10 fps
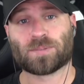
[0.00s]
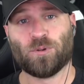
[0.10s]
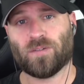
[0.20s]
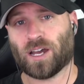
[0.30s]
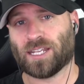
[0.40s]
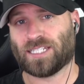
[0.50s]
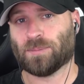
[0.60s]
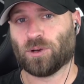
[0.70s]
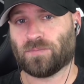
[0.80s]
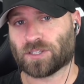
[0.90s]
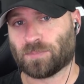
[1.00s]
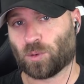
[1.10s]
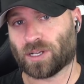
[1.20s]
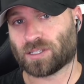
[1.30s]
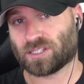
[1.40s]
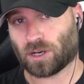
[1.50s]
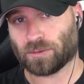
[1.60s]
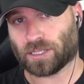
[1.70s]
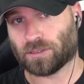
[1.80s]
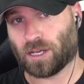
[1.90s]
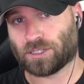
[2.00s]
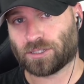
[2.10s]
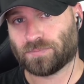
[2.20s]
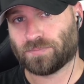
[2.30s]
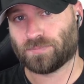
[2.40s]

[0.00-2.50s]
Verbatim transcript: right, let's move on and debrief this morning's Starlink launch.